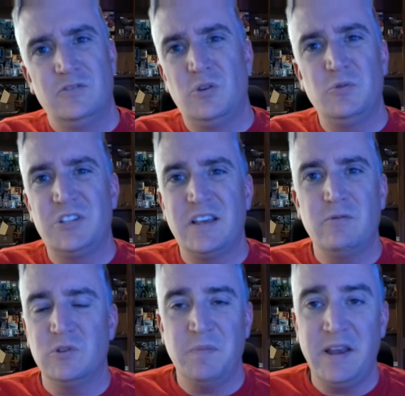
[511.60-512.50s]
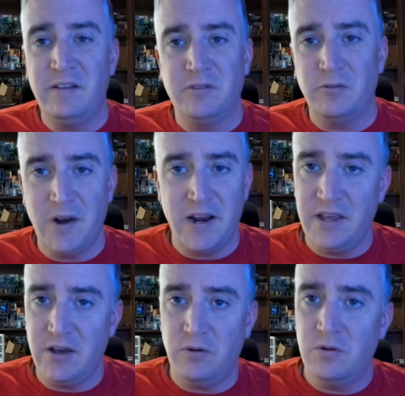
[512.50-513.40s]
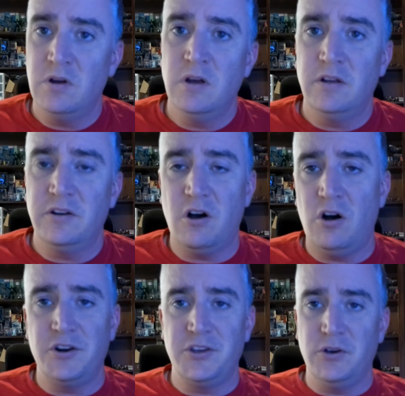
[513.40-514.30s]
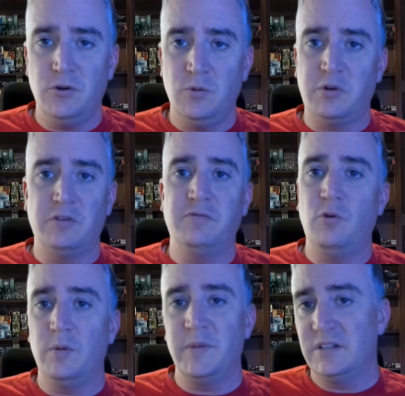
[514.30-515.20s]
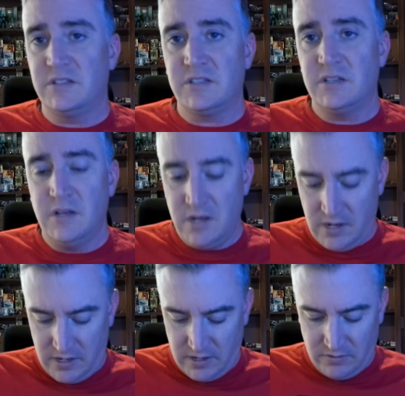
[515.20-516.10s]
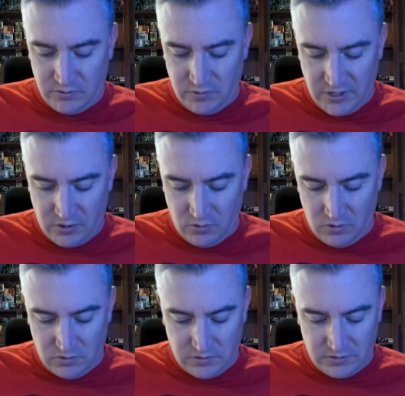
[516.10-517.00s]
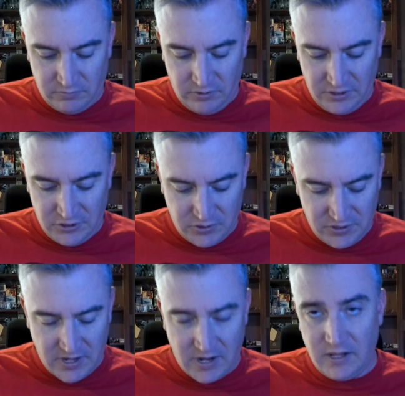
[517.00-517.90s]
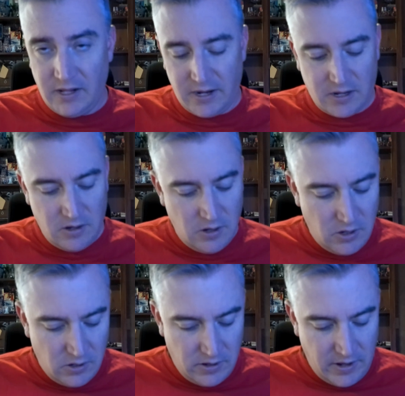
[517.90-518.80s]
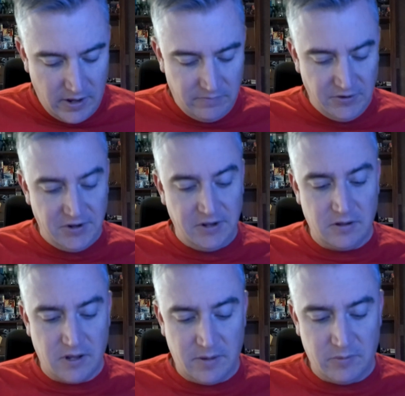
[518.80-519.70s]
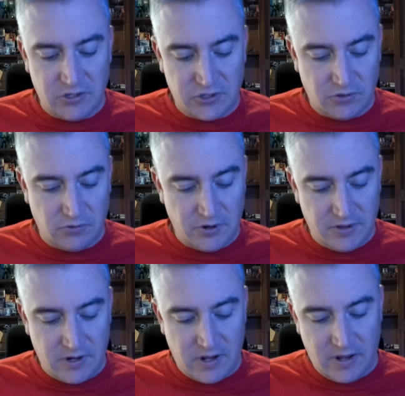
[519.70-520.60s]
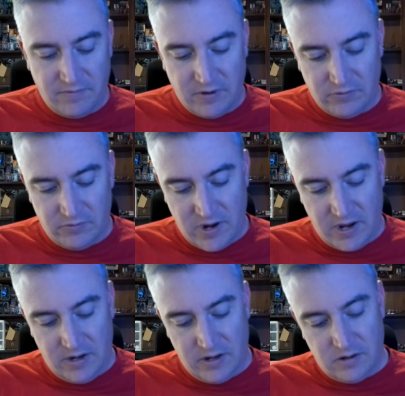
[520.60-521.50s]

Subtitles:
almost like it was made for radio, an audio performance, and it was really cool. I really enjoyed that. I like every Neil Gaiman story that I have ever read.